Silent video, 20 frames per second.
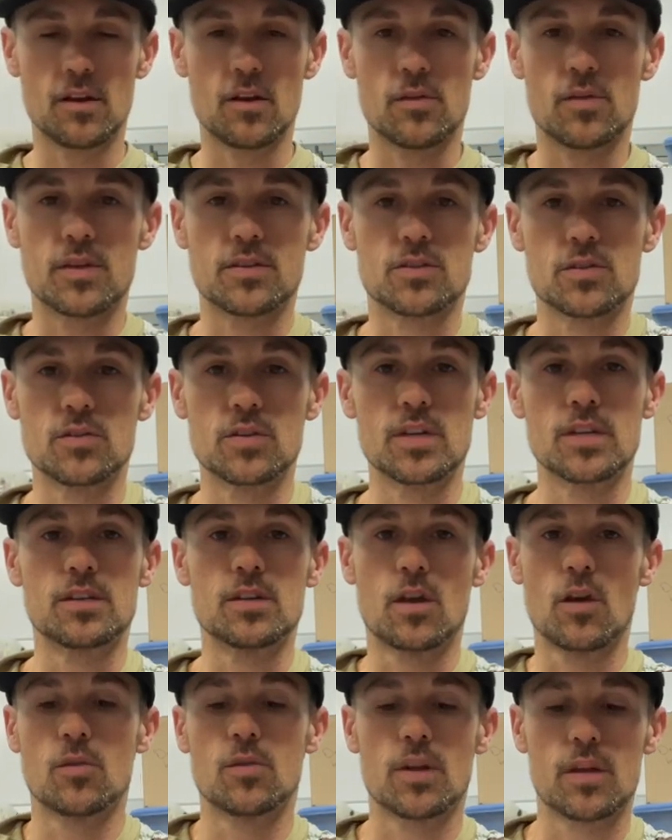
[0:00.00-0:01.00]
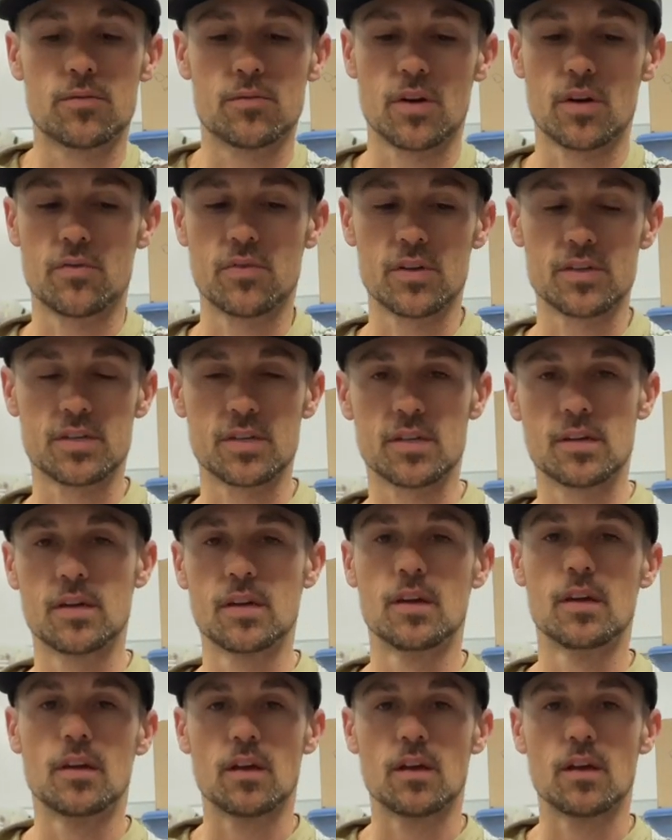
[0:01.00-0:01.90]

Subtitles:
know that you need to go Ned rig fishing